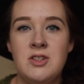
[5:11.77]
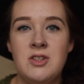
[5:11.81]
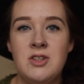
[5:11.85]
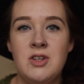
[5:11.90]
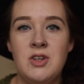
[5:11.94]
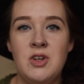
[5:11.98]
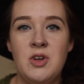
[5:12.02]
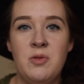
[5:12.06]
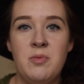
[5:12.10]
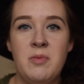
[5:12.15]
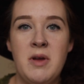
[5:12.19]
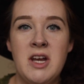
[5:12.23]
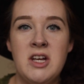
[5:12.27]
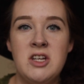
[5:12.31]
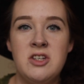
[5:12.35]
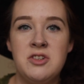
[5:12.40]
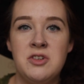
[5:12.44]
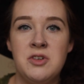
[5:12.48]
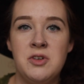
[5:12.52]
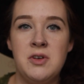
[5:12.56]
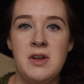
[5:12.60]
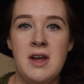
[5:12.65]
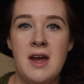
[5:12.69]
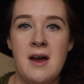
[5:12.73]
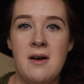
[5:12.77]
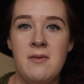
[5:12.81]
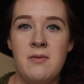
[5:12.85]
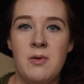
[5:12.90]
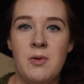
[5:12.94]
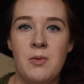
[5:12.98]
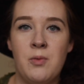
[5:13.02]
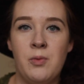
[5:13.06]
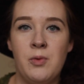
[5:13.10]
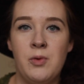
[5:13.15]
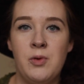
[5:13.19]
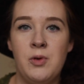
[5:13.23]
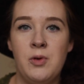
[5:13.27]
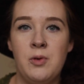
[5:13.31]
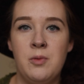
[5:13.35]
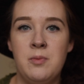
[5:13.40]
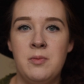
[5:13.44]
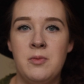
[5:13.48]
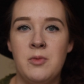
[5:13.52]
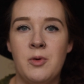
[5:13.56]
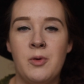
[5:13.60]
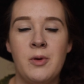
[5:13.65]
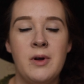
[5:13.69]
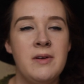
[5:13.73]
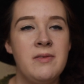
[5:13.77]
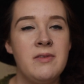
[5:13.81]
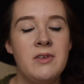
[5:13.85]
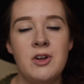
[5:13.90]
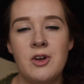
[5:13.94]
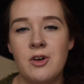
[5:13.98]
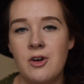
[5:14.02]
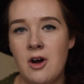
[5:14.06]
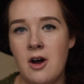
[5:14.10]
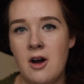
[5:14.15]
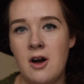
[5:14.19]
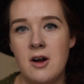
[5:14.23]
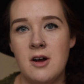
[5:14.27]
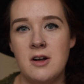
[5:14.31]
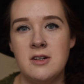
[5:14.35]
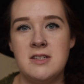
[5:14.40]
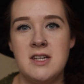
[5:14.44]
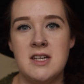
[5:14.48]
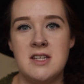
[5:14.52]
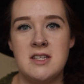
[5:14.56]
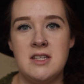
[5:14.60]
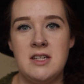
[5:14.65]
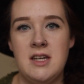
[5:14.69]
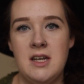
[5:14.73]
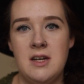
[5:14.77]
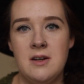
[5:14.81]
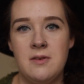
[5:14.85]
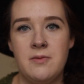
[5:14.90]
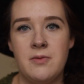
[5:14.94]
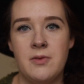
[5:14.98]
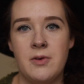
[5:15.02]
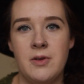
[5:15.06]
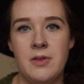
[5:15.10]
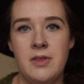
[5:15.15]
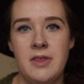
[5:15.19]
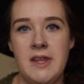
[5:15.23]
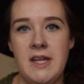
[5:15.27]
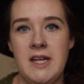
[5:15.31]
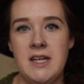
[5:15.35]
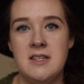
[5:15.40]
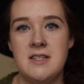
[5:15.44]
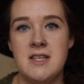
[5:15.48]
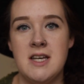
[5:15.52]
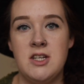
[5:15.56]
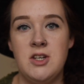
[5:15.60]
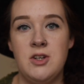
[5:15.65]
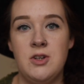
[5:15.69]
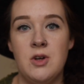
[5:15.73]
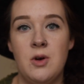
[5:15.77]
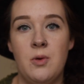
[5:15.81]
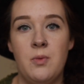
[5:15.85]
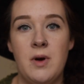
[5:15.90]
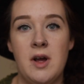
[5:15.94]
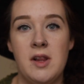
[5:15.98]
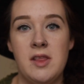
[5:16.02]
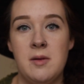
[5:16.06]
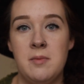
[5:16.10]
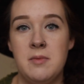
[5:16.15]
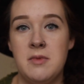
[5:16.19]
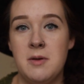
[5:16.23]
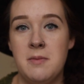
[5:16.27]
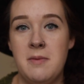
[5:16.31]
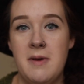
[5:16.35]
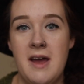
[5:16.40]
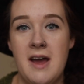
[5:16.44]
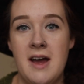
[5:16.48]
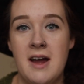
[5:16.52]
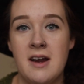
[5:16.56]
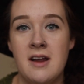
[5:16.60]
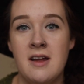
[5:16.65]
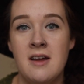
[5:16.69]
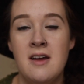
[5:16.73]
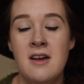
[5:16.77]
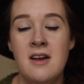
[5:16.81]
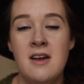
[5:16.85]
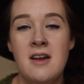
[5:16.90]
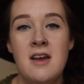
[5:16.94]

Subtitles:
to make sure you have a room or even your car designated for things that you don't want them to pack.